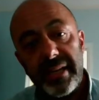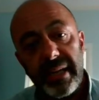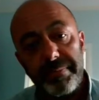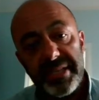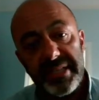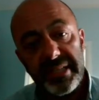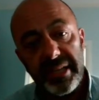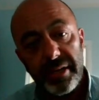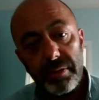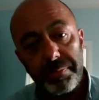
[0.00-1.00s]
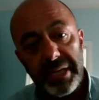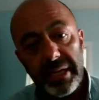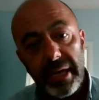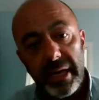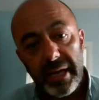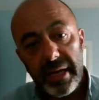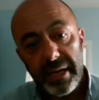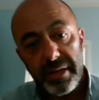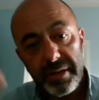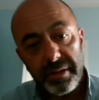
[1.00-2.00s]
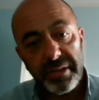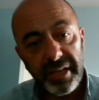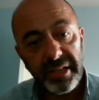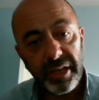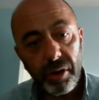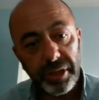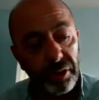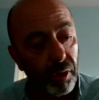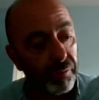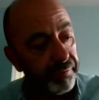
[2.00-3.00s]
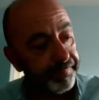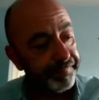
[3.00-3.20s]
can be seen here to be turning on and off.